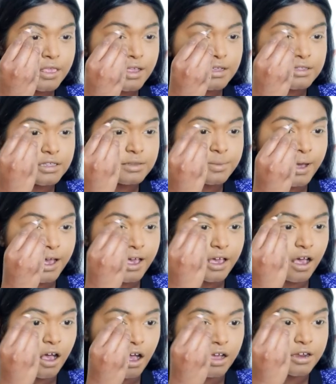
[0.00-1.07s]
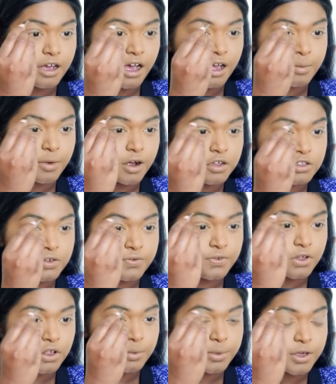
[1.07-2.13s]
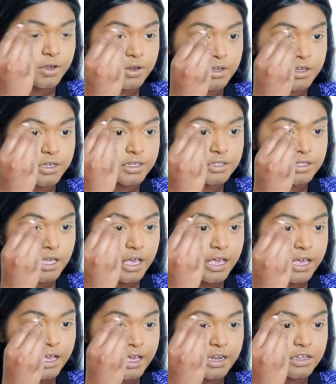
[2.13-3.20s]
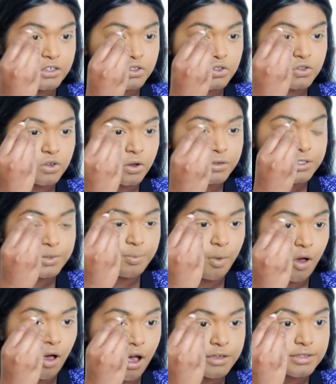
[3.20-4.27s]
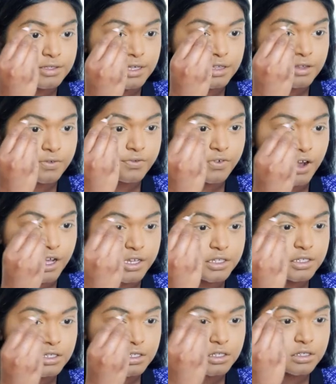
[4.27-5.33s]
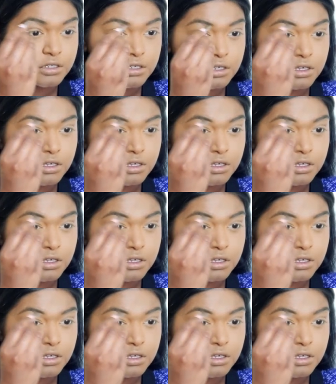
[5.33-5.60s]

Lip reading: This is my harder eyebrow to fill because it is so sparse in the front.